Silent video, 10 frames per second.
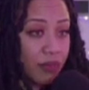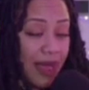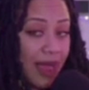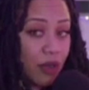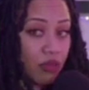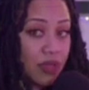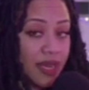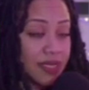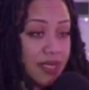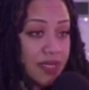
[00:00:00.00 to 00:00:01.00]
Like, I don't let
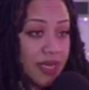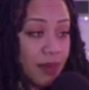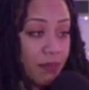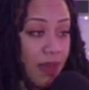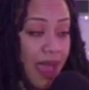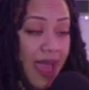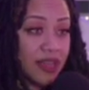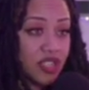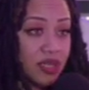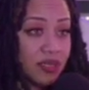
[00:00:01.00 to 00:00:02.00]
it dictate my
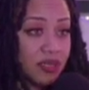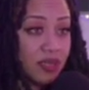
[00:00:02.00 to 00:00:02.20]
actions.